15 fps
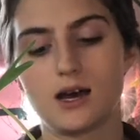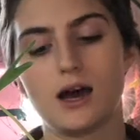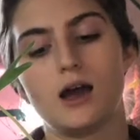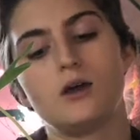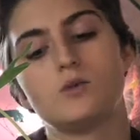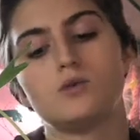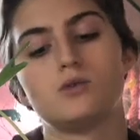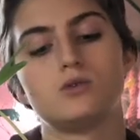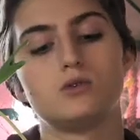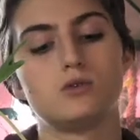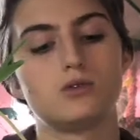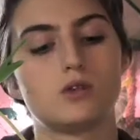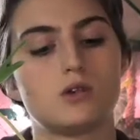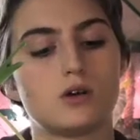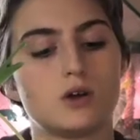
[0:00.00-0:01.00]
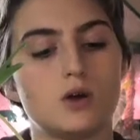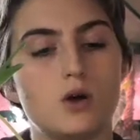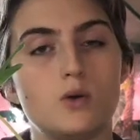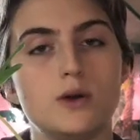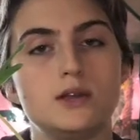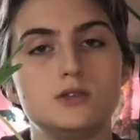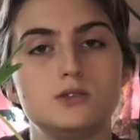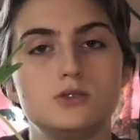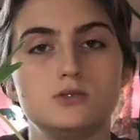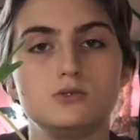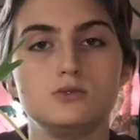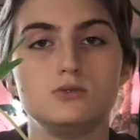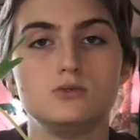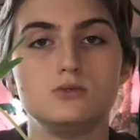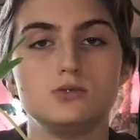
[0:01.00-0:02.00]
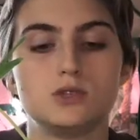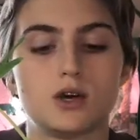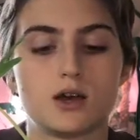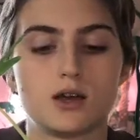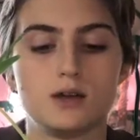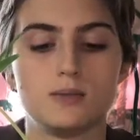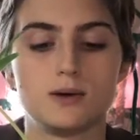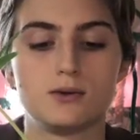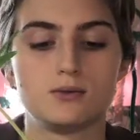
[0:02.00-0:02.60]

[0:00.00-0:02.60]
I will go into talking about